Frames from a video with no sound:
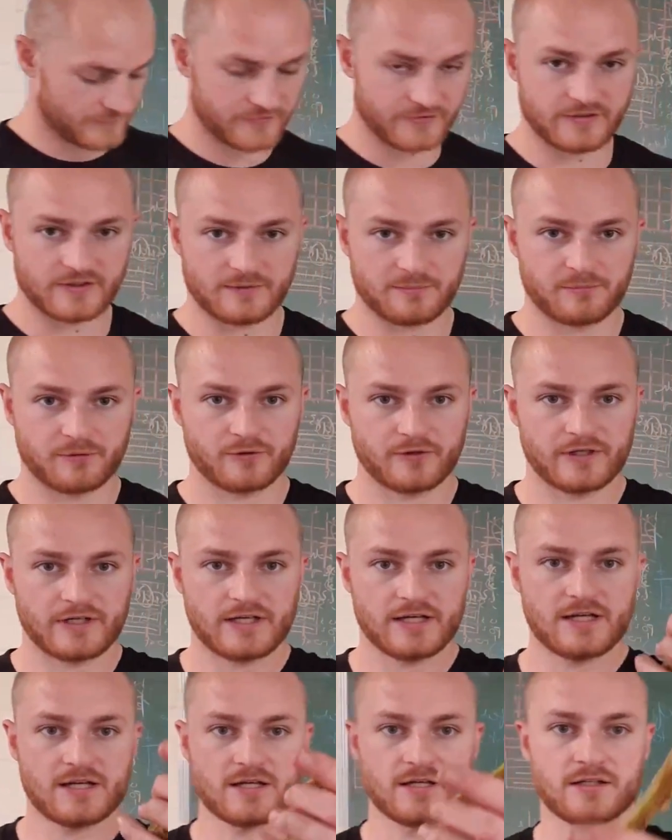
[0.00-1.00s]
see they're
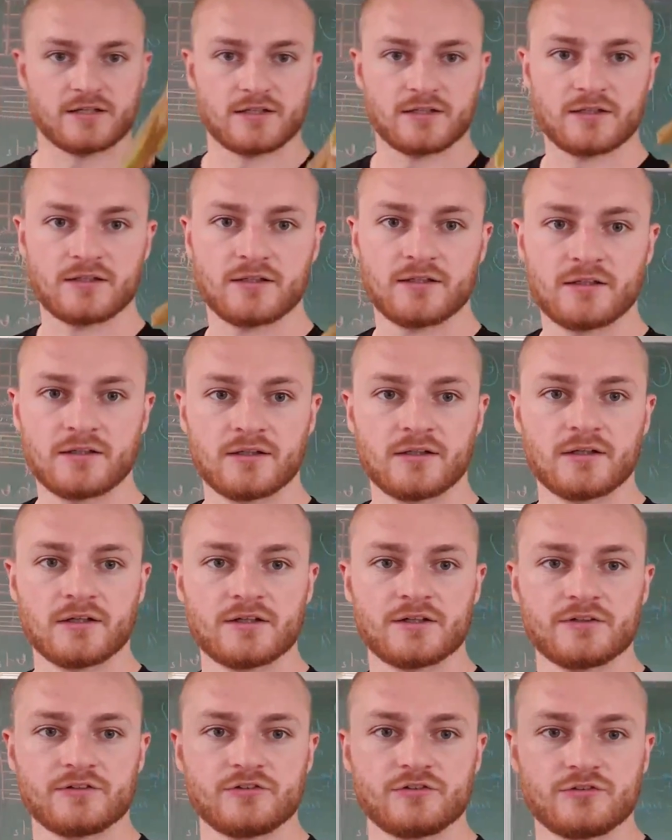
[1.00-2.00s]
pretty
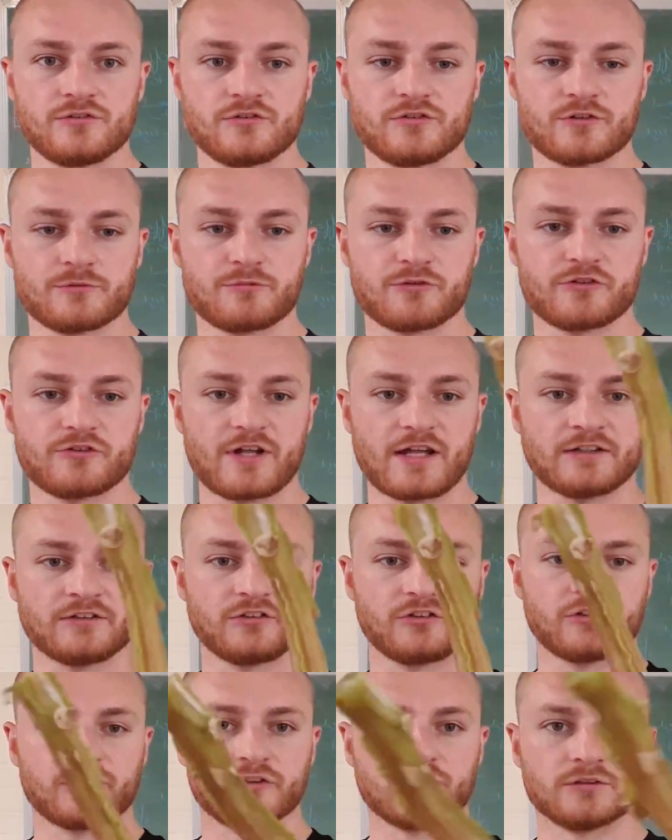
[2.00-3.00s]

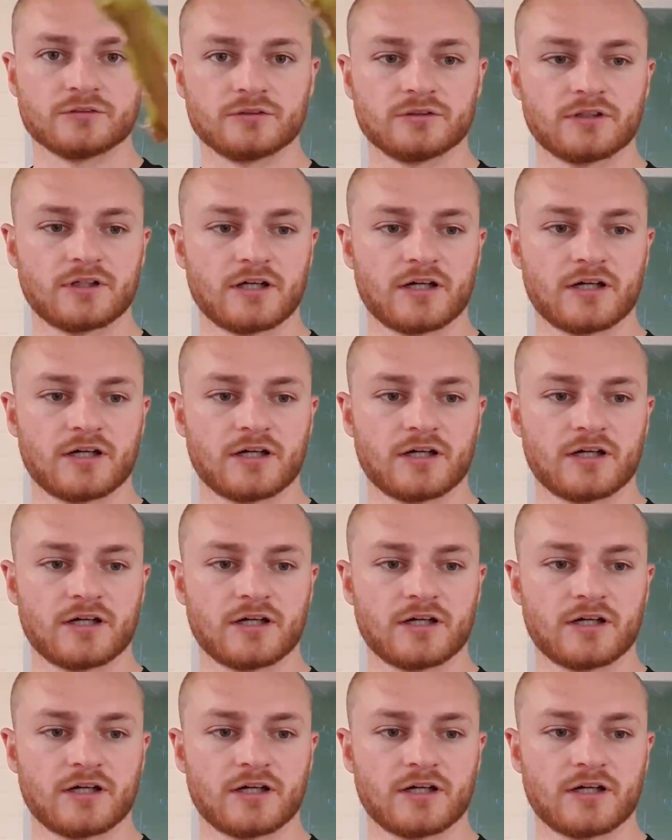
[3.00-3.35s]
substantial,